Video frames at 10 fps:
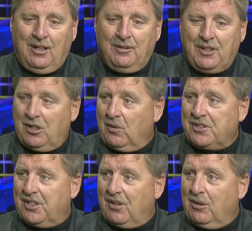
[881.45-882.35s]
They know
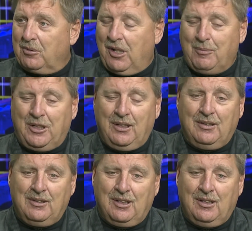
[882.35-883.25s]
it's their homecoming,
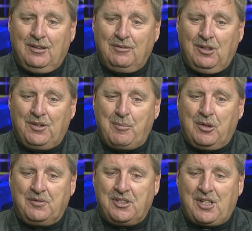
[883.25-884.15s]
and they
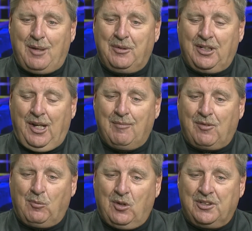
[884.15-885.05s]
moved the time of the game
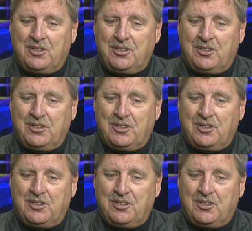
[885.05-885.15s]
from 1